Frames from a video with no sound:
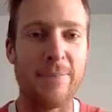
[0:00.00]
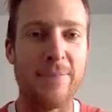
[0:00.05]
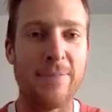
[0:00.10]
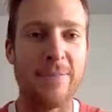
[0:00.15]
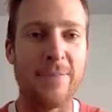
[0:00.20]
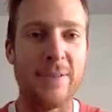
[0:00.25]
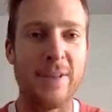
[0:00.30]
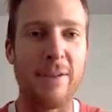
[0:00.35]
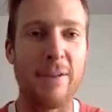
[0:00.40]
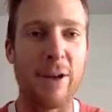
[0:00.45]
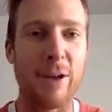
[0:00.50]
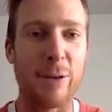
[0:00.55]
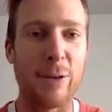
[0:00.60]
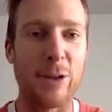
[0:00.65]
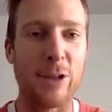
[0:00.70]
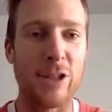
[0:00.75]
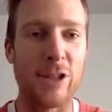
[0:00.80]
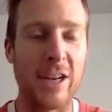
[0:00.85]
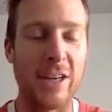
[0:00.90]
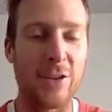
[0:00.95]
Difficult to
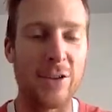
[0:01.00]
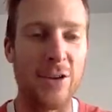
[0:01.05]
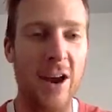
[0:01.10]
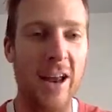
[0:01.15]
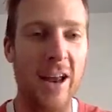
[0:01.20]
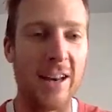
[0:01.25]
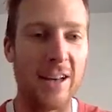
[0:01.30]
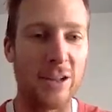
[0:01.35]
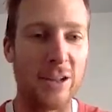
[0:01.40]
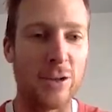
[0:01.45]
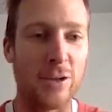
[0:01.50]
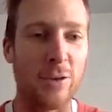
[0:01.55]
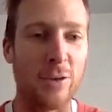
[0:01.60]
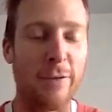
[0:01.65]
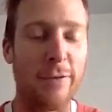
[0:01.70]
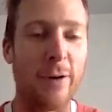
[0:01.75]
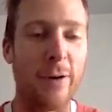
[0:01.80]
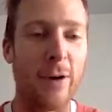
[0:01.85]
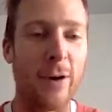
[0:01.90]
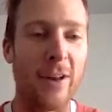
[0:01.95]
judge. Ran in too
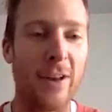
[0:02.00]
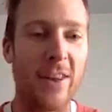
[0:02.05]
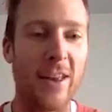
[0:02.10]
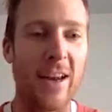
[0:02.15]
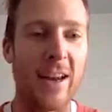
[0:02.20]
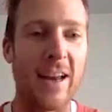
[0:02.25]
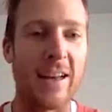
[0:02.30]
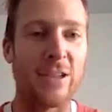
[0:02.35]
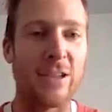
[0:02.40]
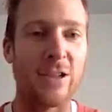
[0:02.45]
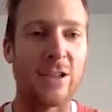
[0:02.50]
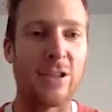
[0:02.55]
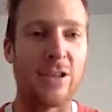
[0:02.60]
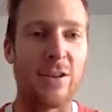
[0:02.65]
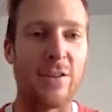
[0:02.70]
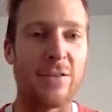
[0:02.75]
far and then had to sort of